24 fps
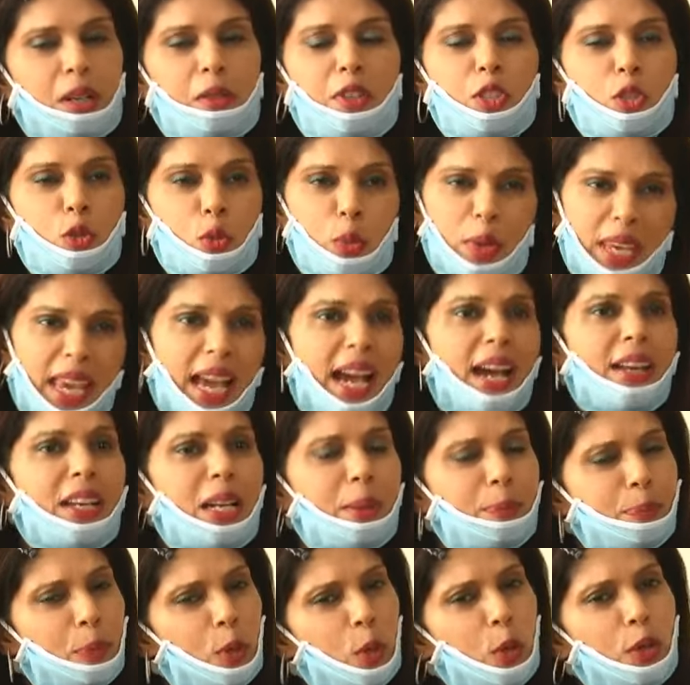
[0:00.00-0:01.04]
which we had
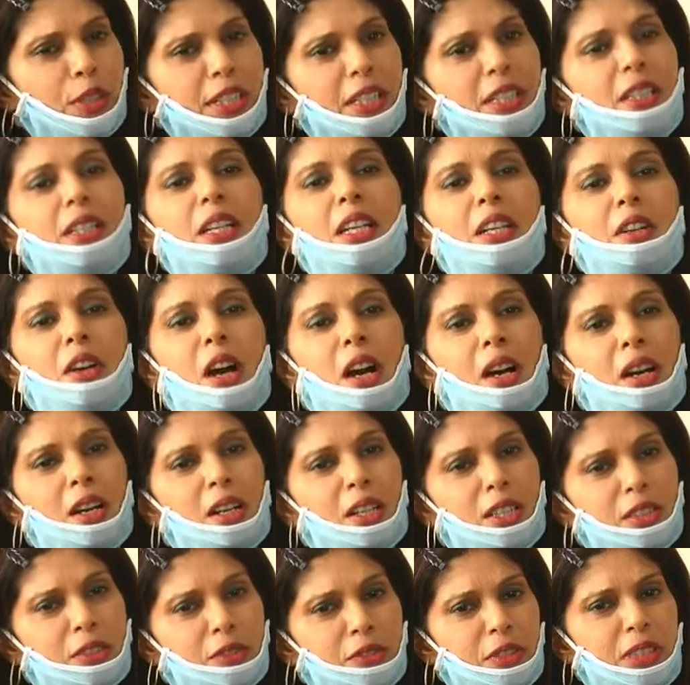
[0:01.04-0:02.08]
uploaded
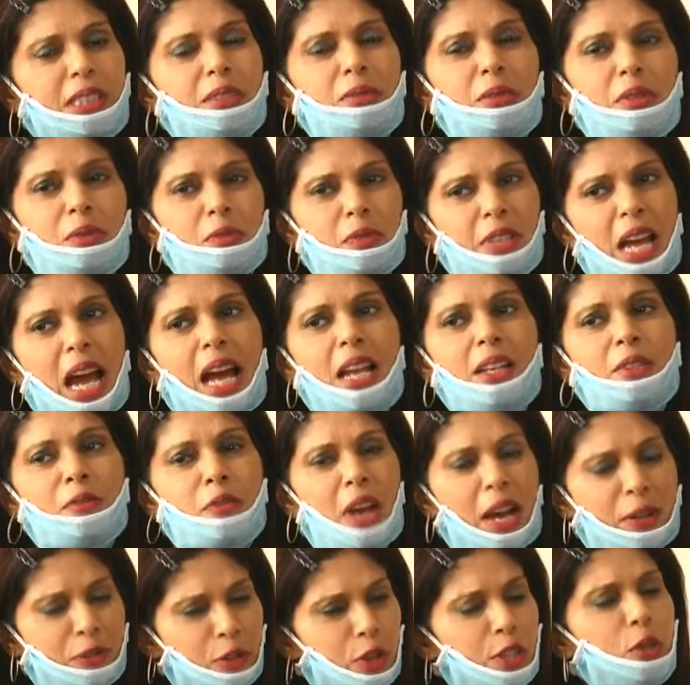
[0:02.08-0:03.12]

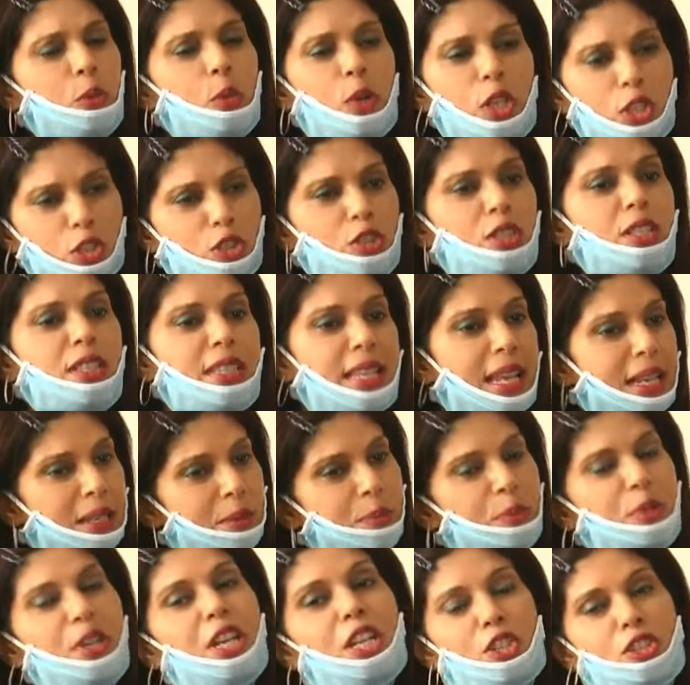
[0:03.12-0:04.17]
and for a virtual
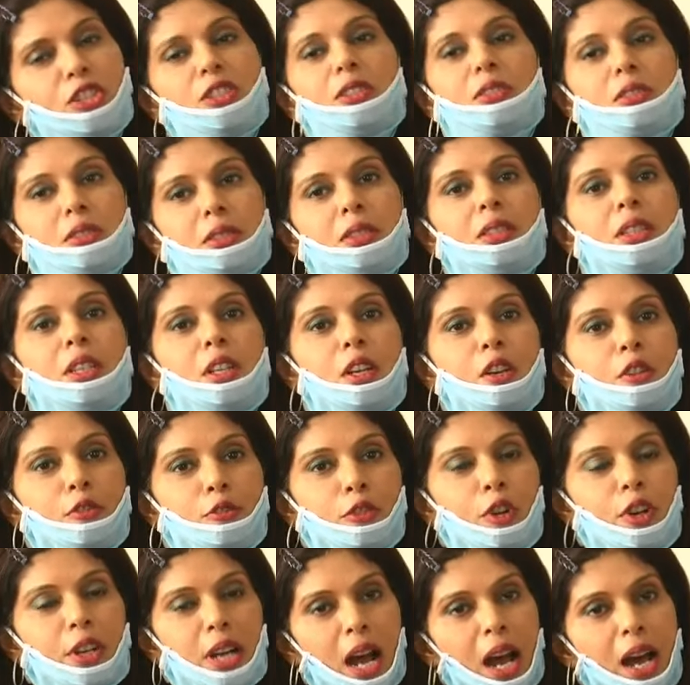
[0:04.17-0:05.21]
celebration
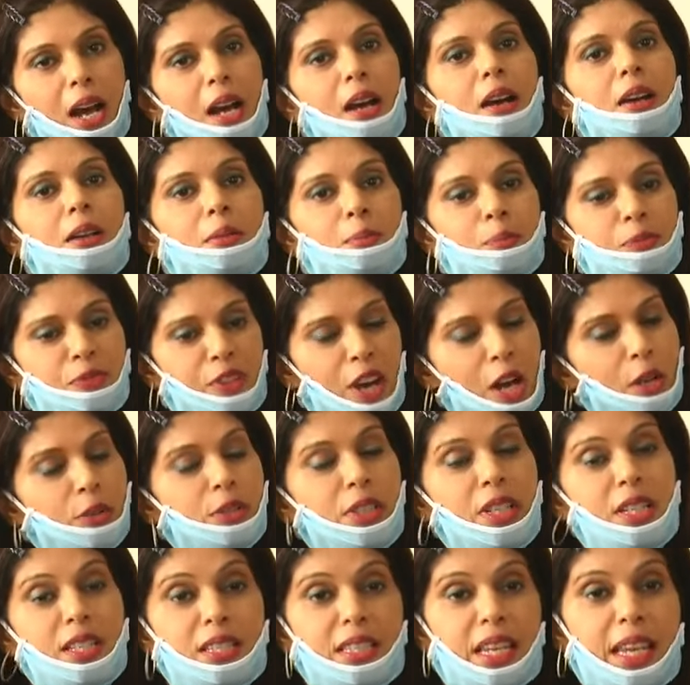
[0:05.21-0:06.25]
for our
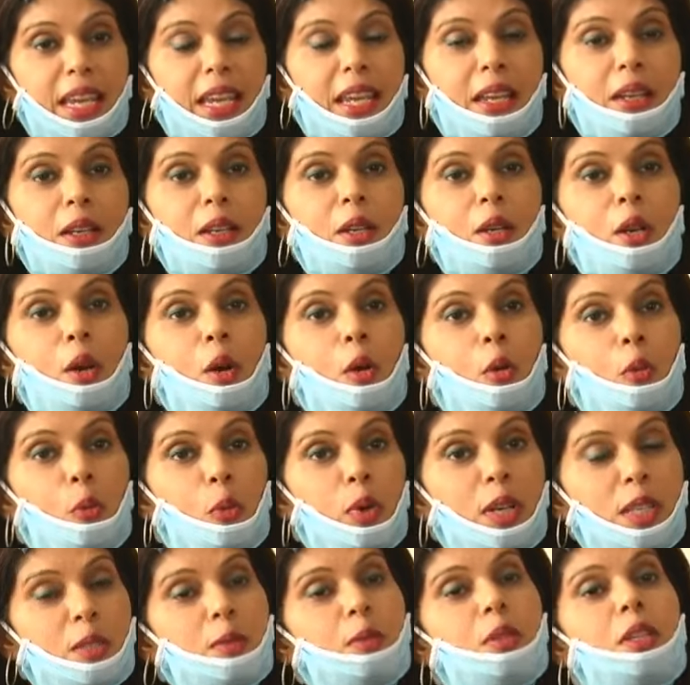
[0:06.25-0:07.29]
Founders Day,
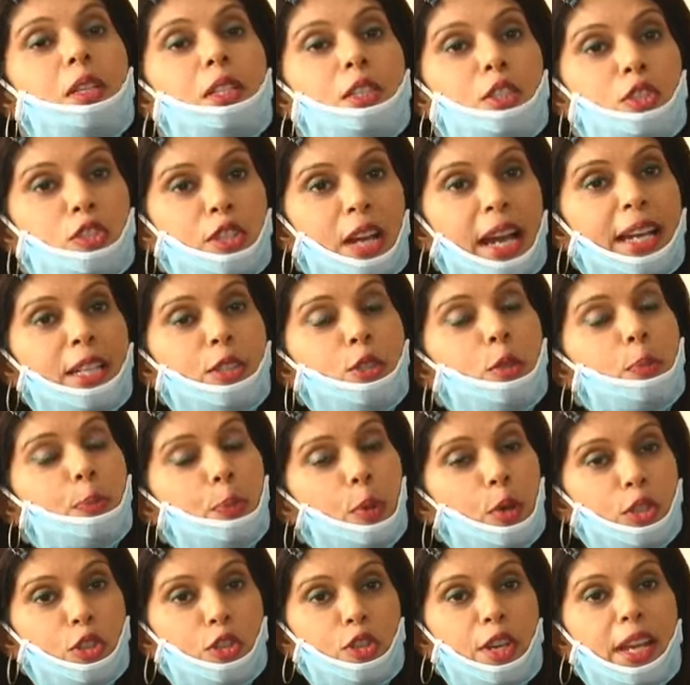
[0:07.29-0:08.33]
was tried to
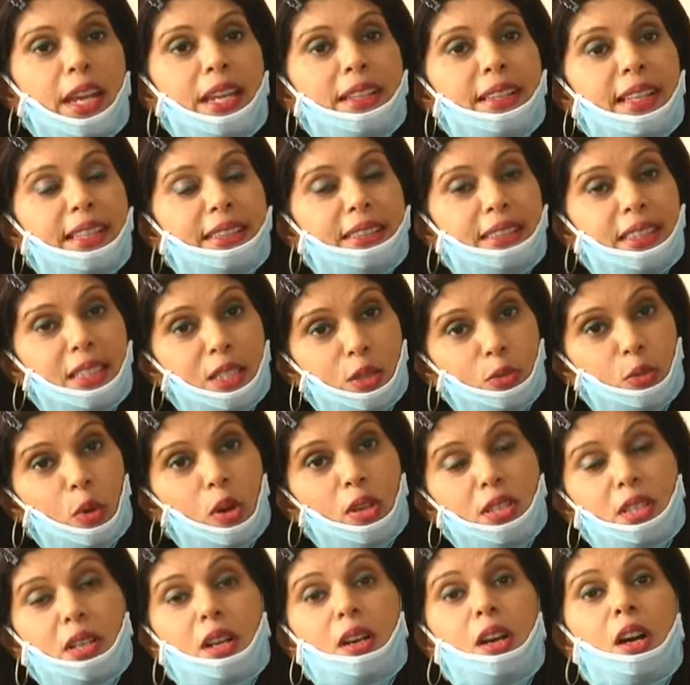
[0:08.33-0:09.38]
portray that this
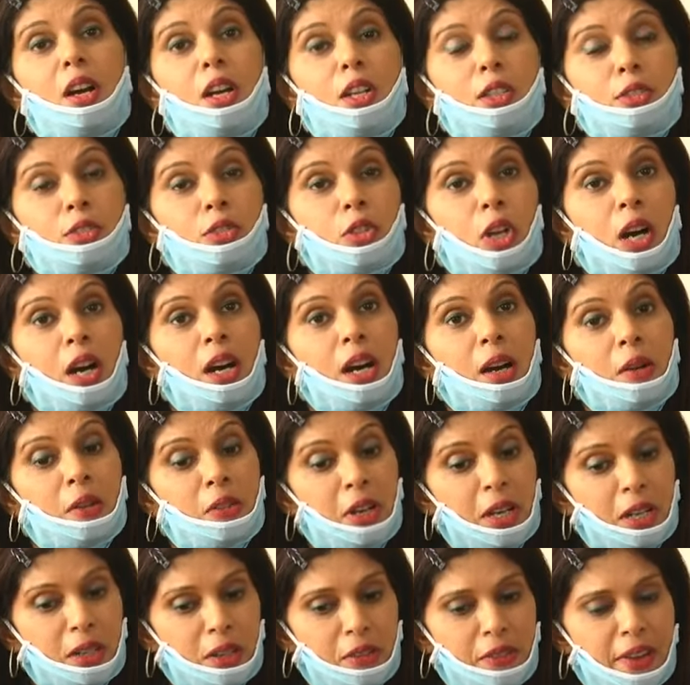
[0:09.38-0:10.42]
was
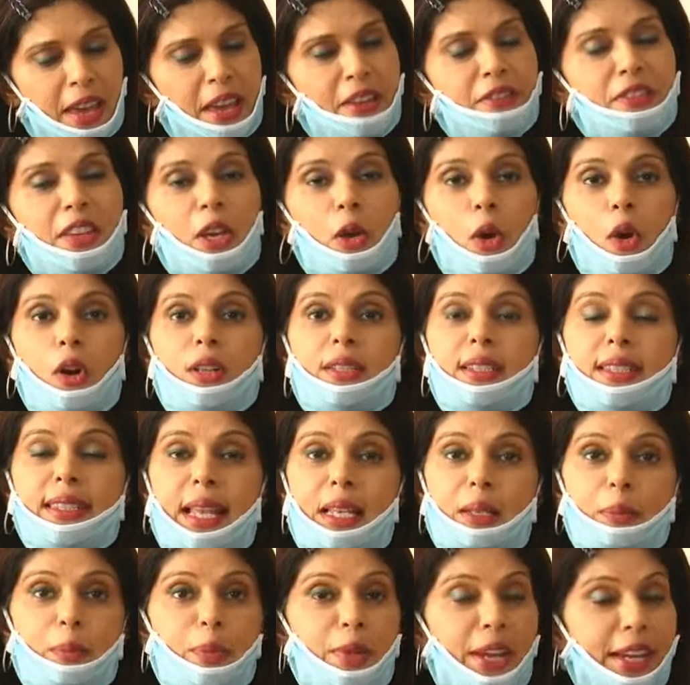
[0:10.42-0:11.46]
where we all
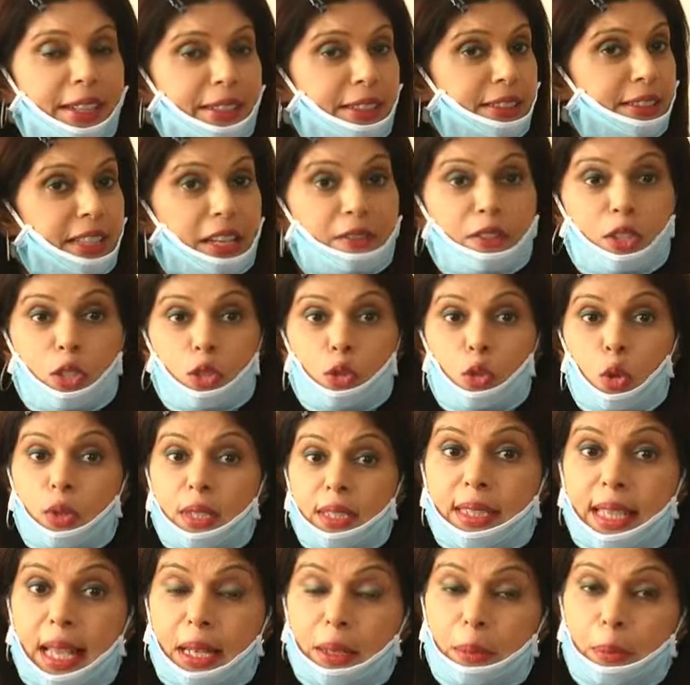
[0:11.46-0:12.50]
celebrated. There was no
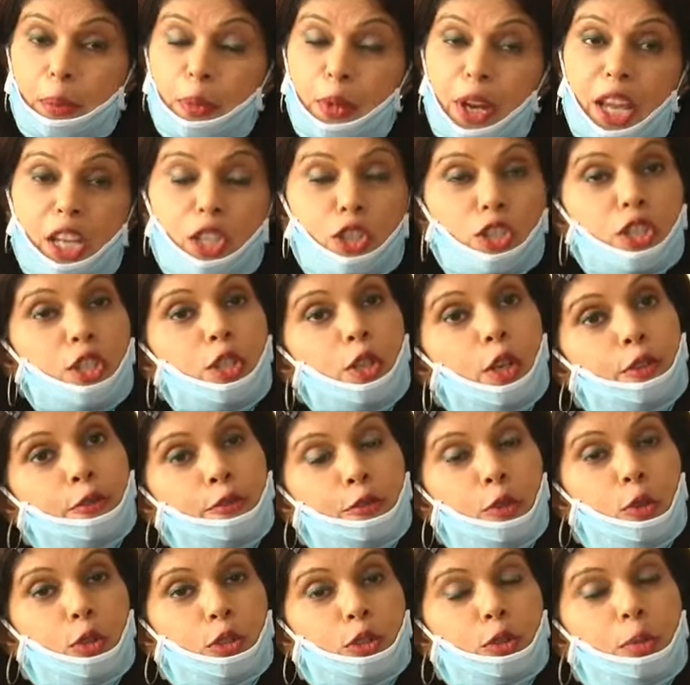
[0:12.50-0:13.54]
celebration on
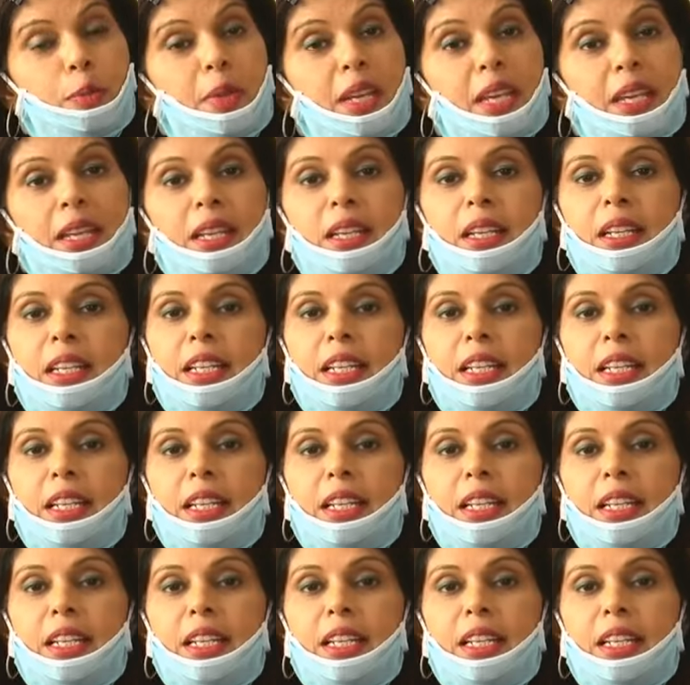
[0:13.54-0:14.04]
4th May.